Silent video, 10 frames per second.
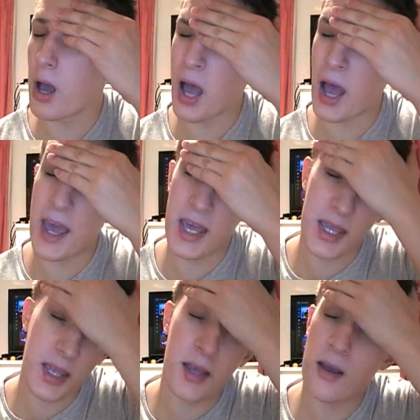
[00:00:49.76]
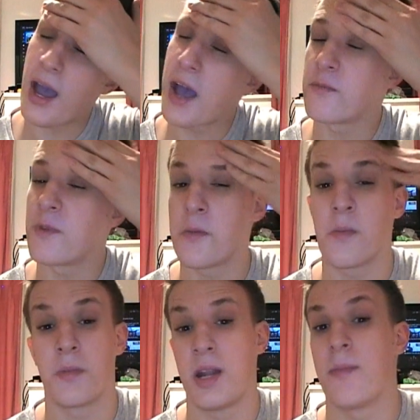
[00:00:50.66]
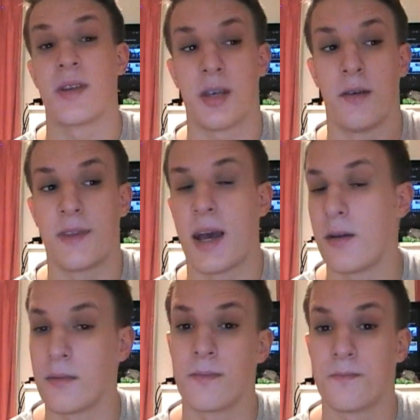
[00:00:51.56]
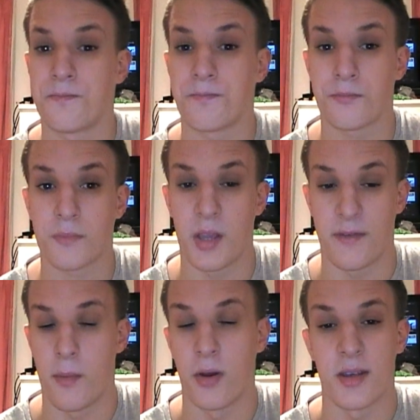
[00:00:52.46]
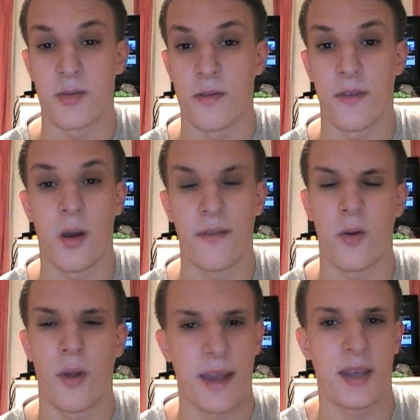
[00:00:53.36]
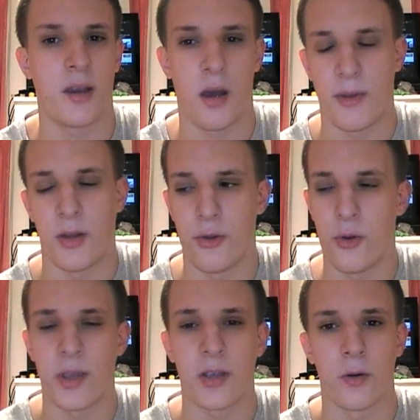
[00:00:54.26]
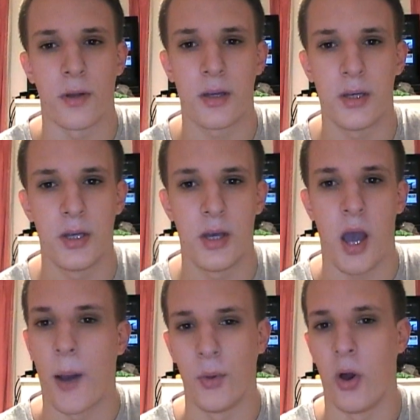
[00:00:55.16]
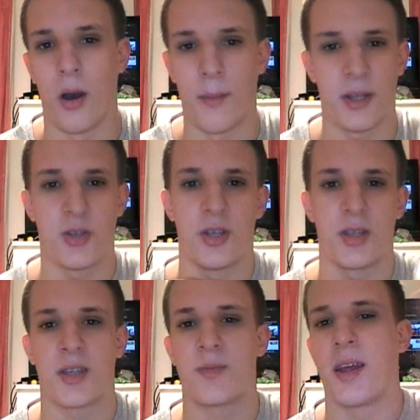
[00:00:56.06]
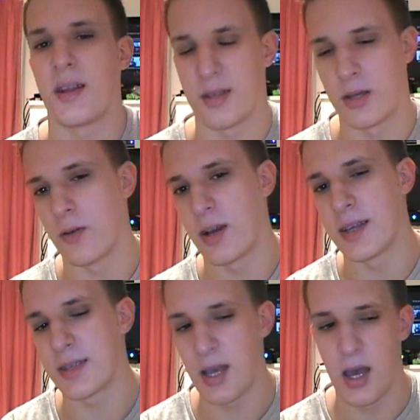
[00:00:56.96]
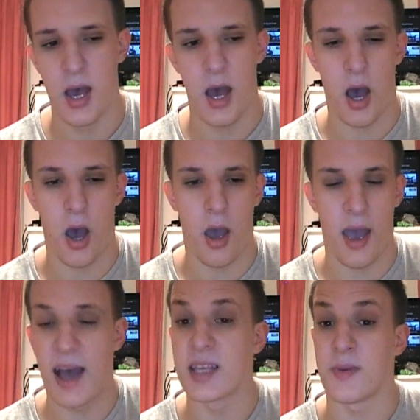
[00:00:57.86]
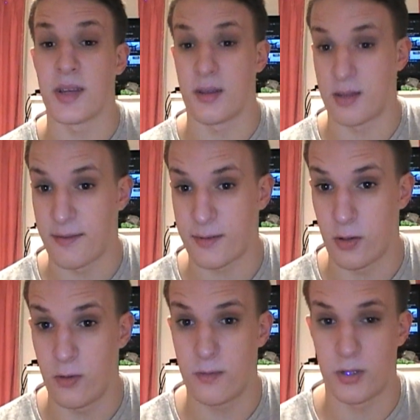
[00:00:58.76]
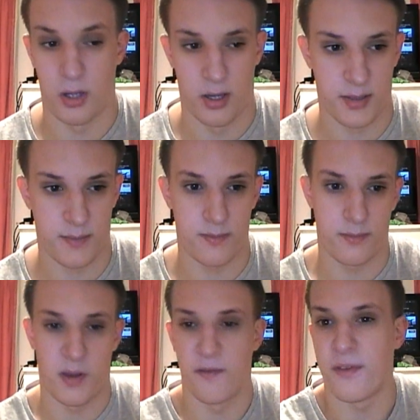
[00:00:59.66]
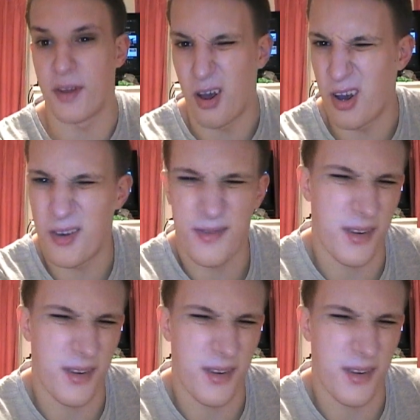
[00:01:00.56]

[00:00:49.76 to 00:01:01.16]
I I have let myself down, if I'm honest with you. I feel like I'm in the naughty corner. I'm not. I'm literally just explaining to you guys. Uh, it has been difficult the last month and a half, I